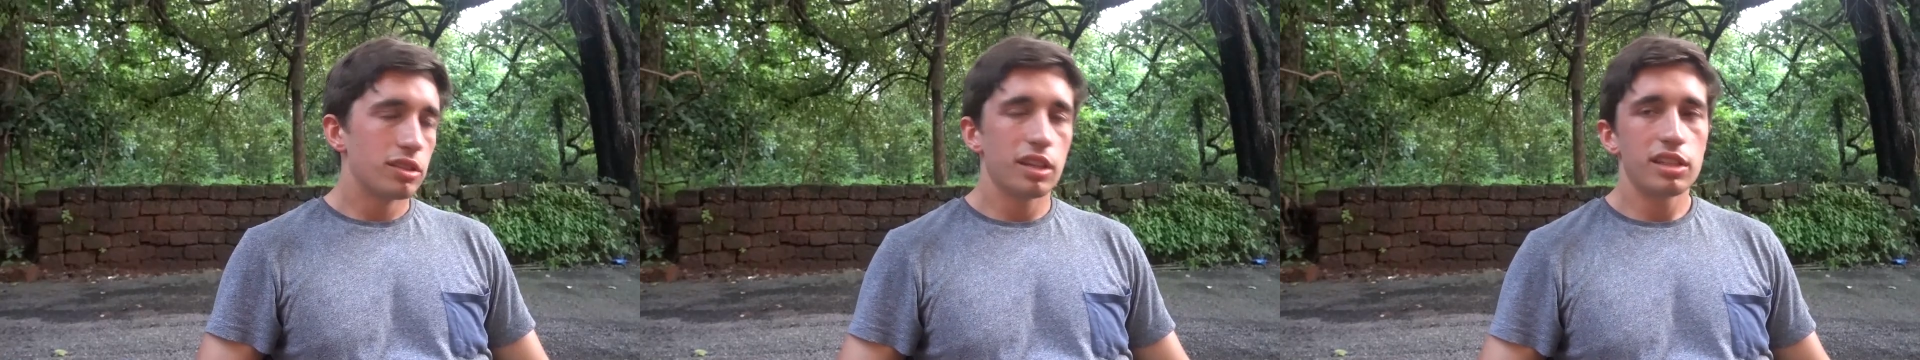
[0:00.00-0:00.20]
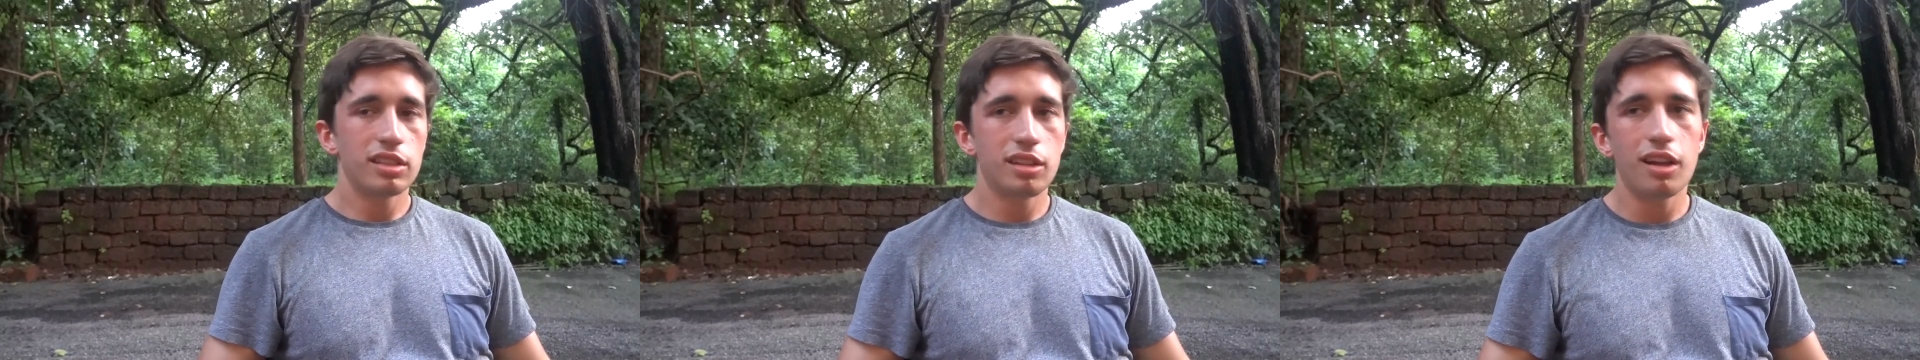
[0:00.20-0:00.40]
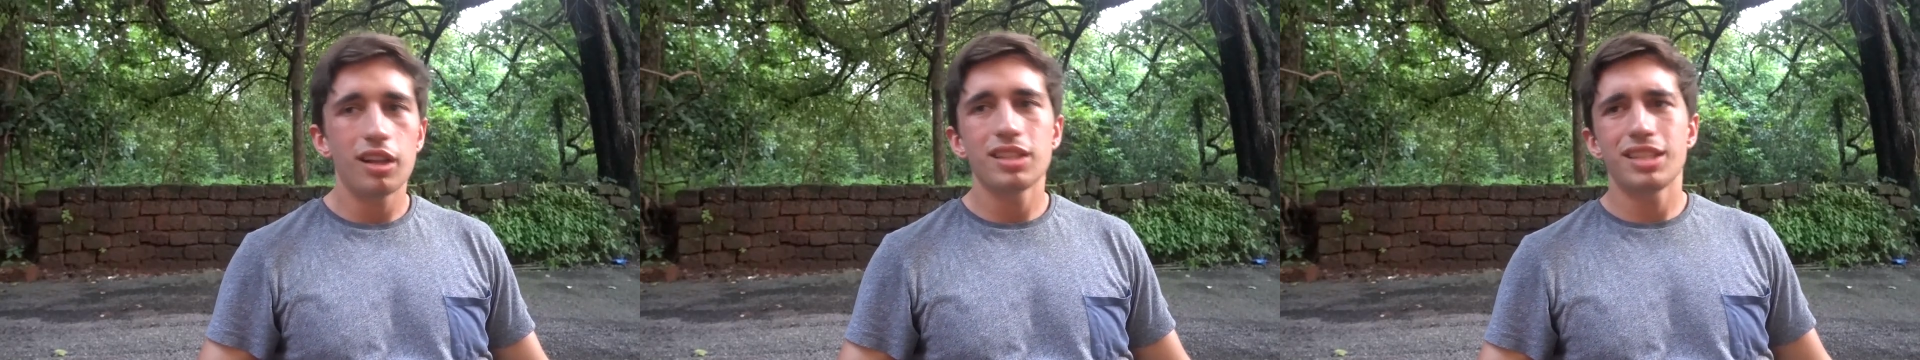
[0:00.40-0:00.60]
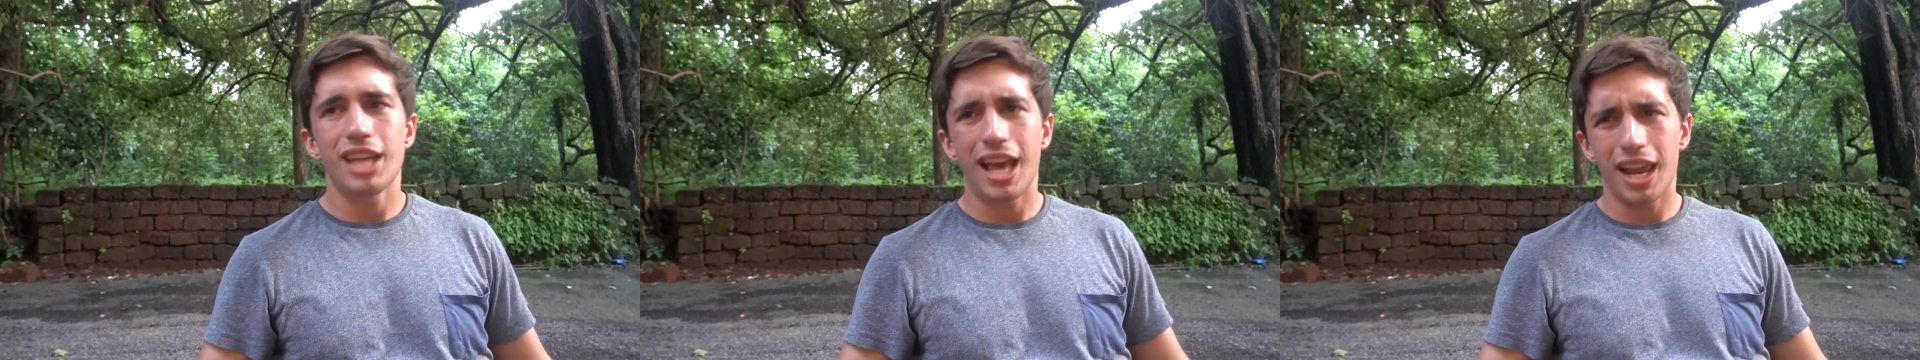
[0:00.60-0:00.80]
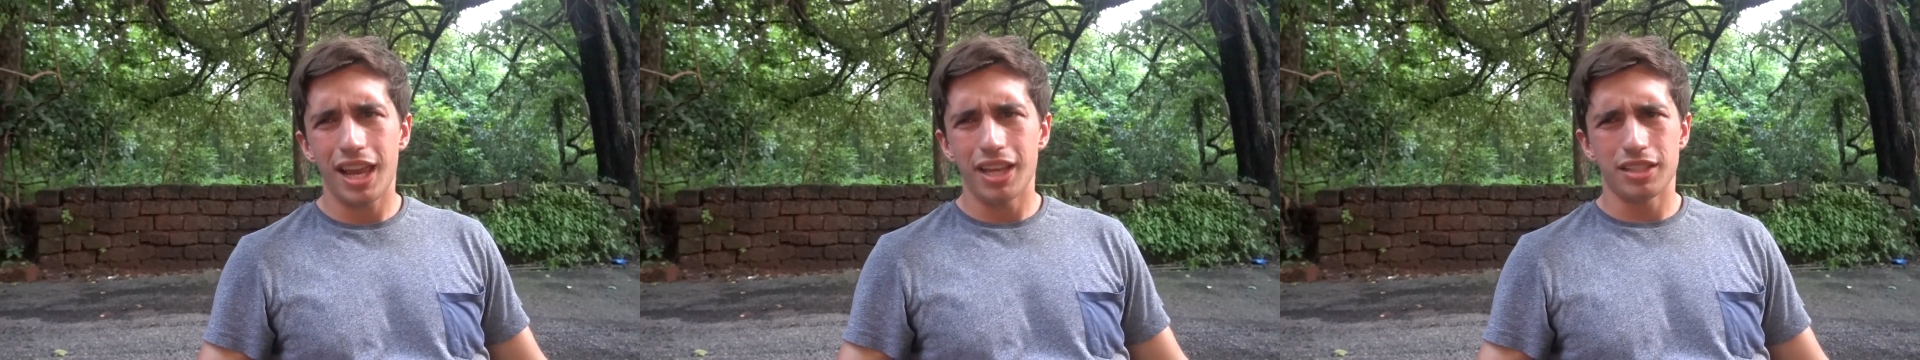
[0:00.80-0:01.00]
So they started
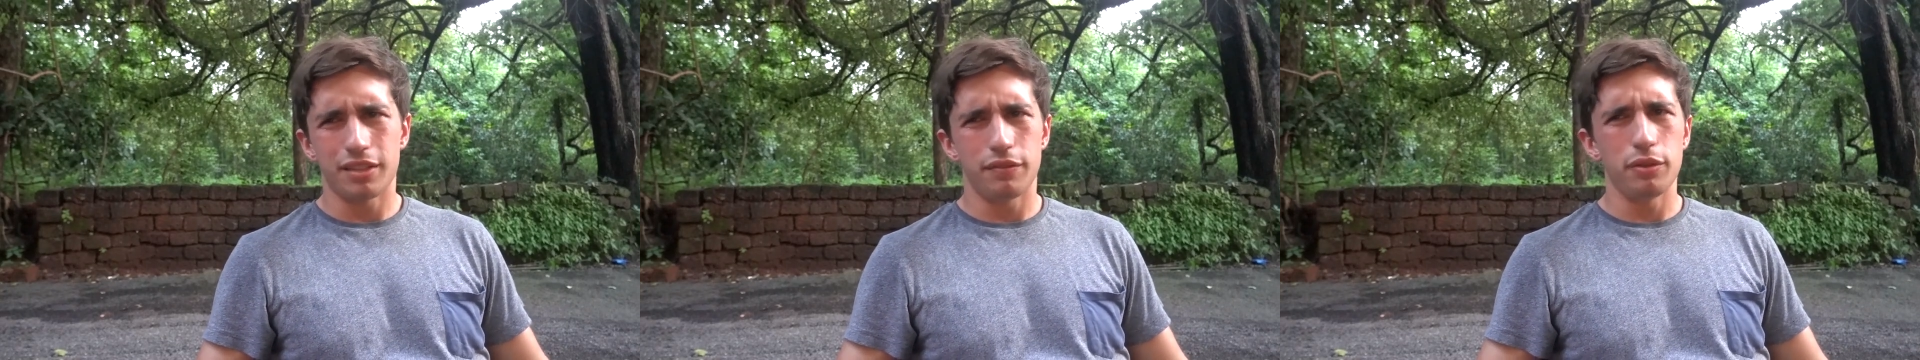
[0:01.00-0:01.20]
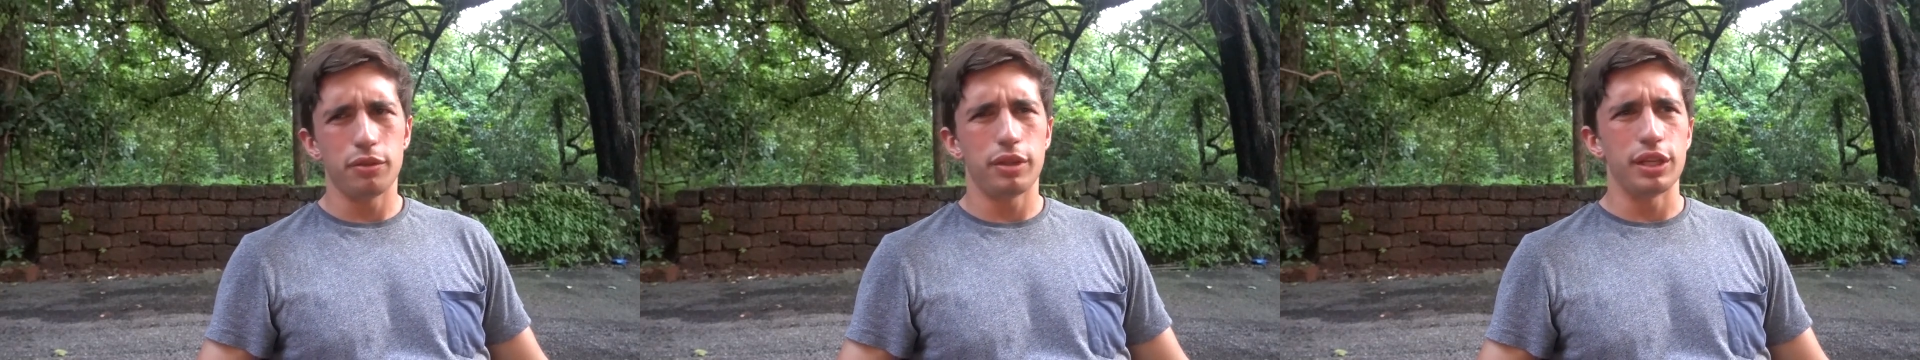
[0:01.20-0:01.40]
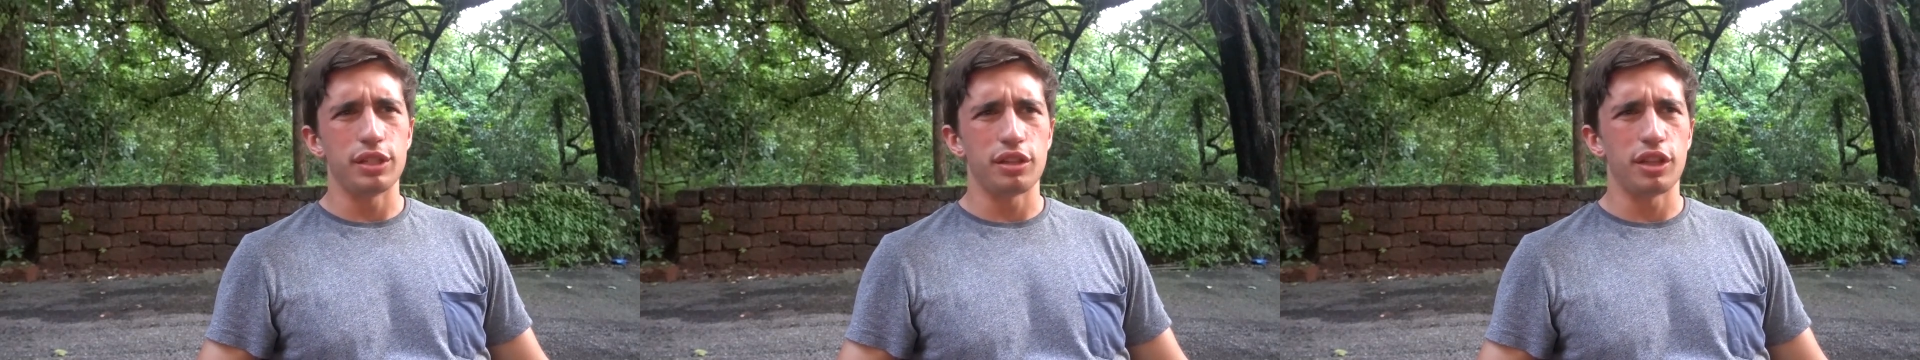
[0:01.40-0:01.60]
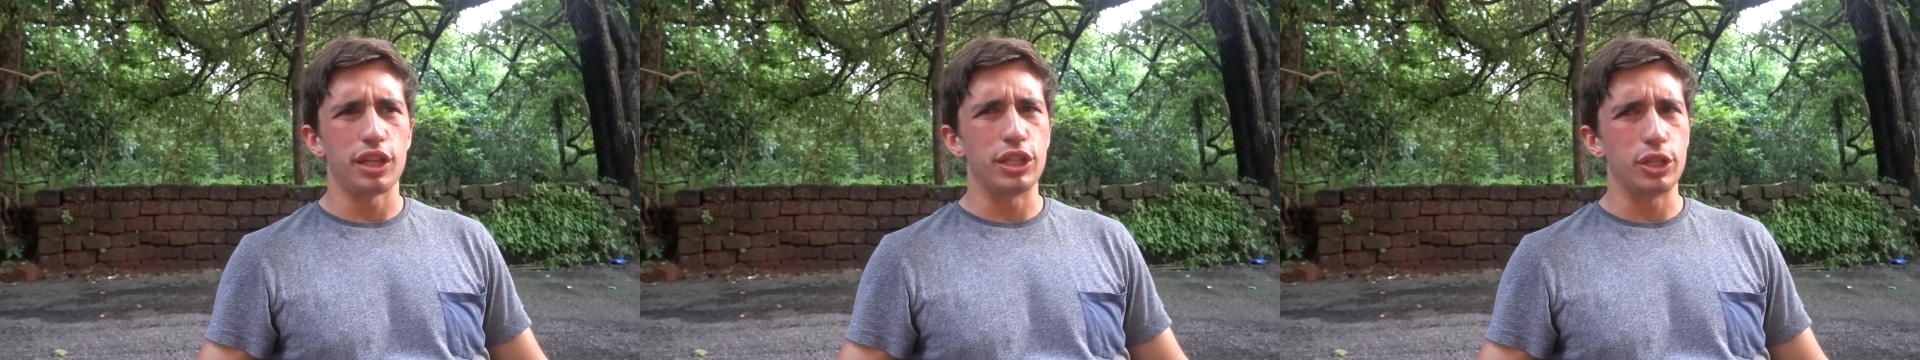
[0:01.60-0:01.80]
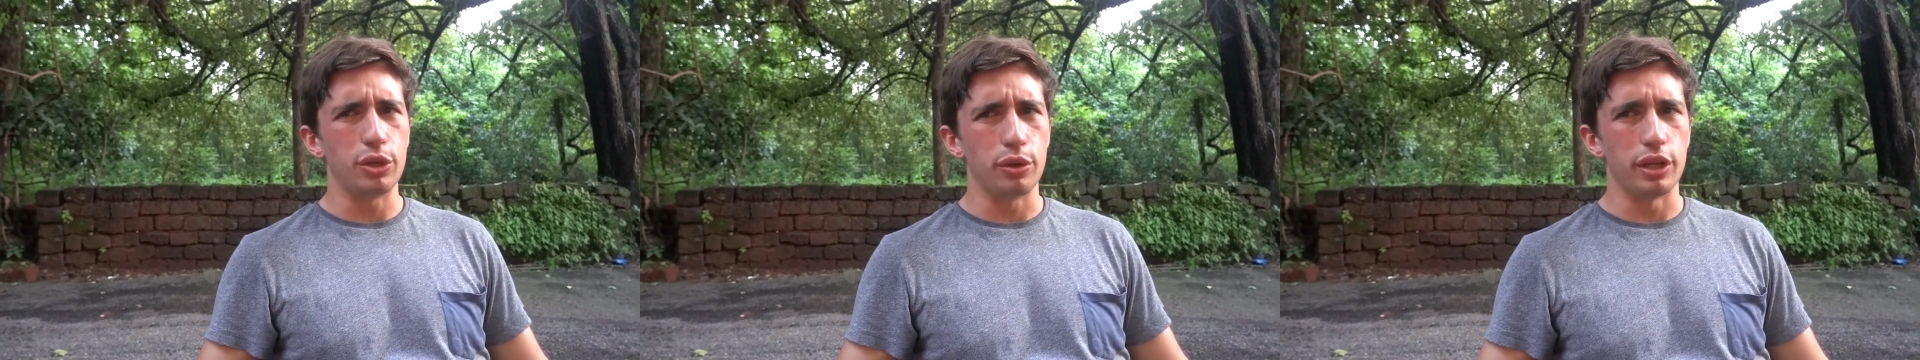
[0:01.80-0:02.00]
telling us a few things that they
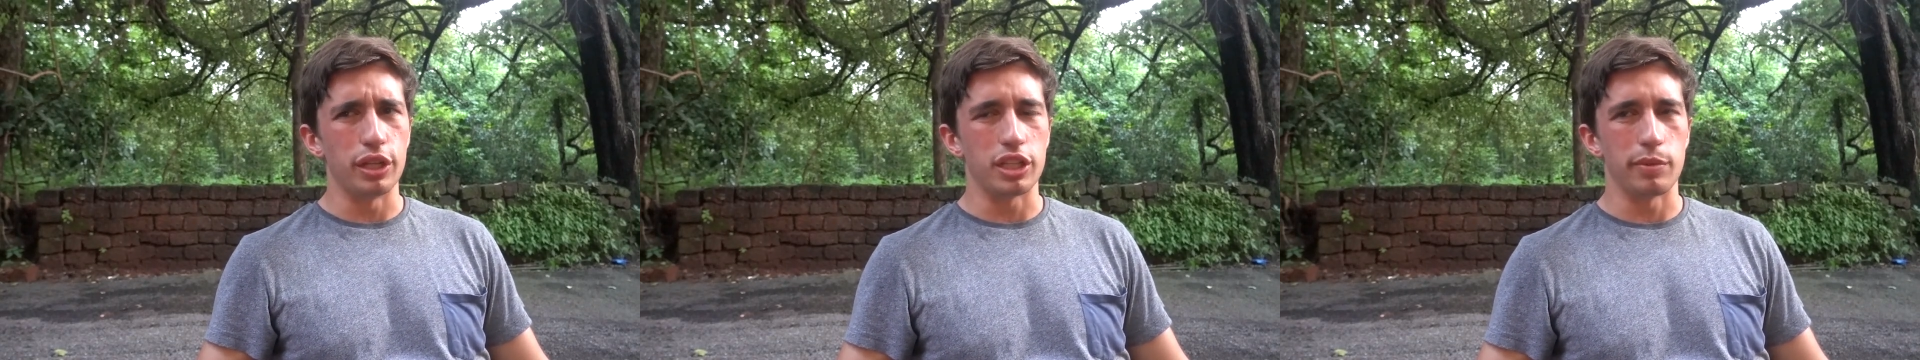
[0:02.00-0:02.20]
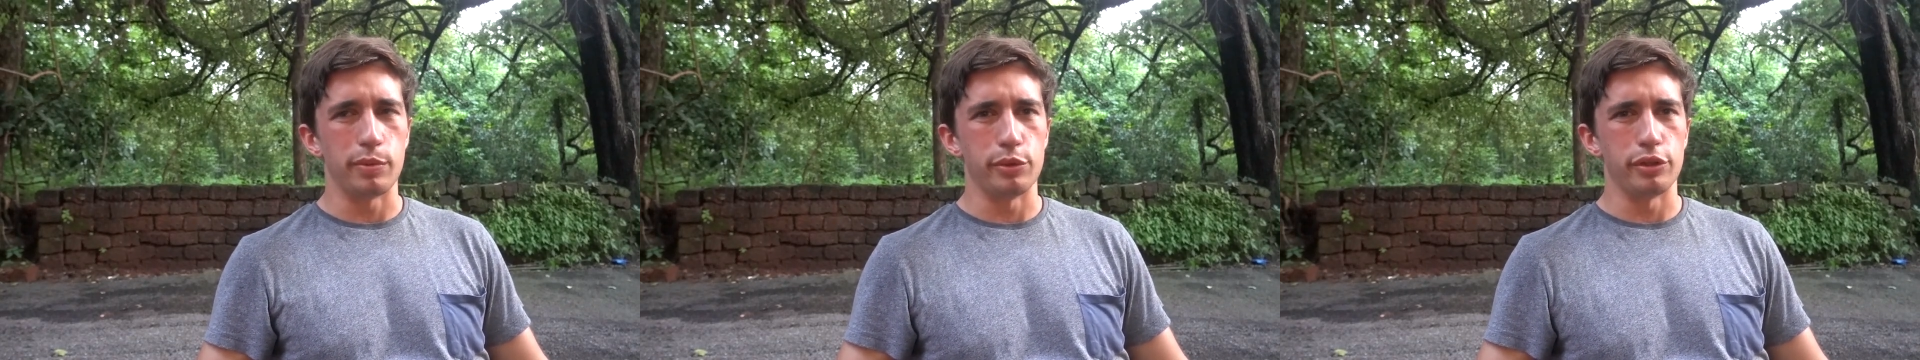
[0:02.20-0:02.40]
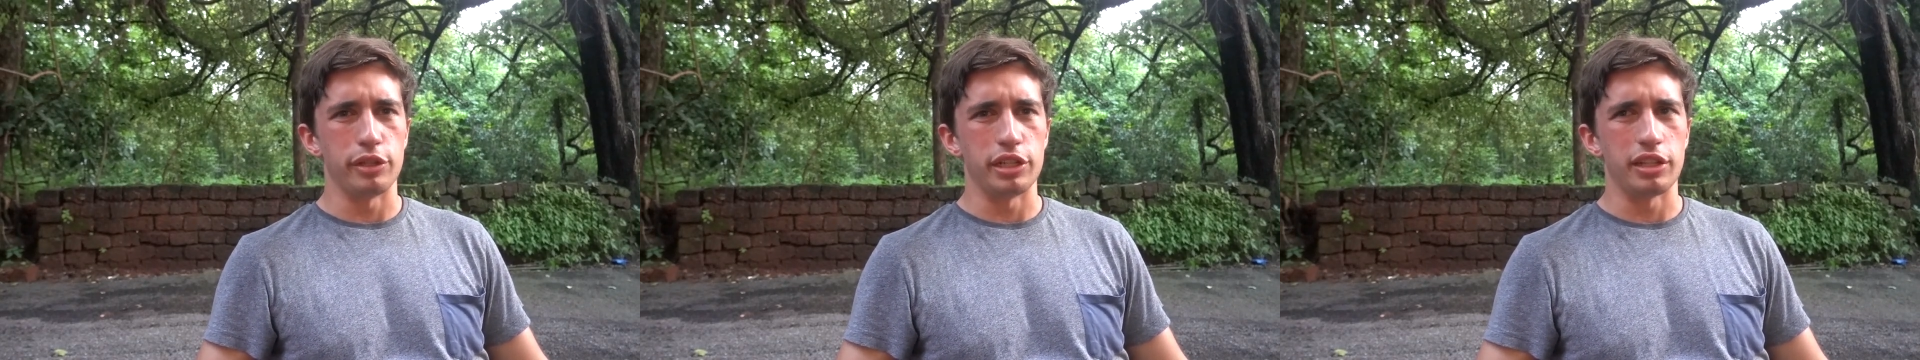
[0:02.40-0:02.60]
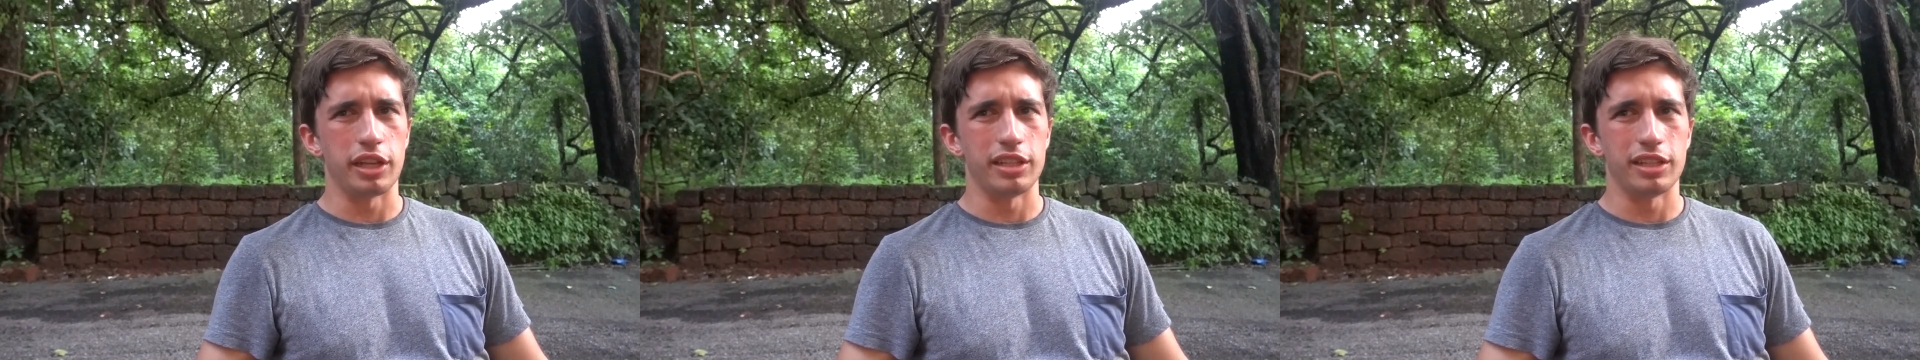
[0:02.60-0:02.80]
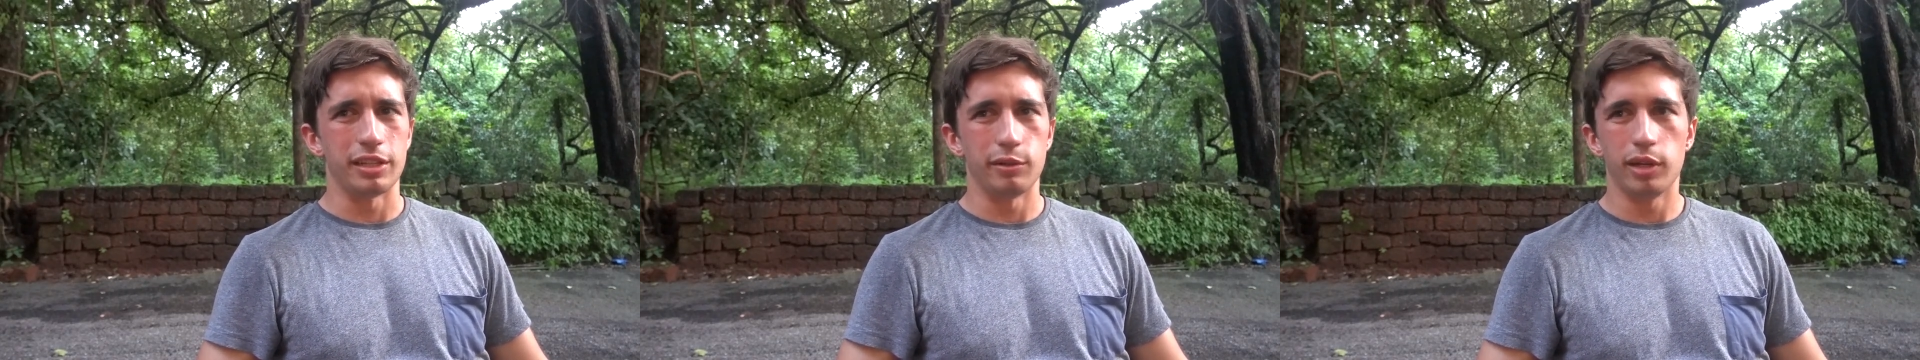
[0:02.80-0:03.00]
do at this community centre.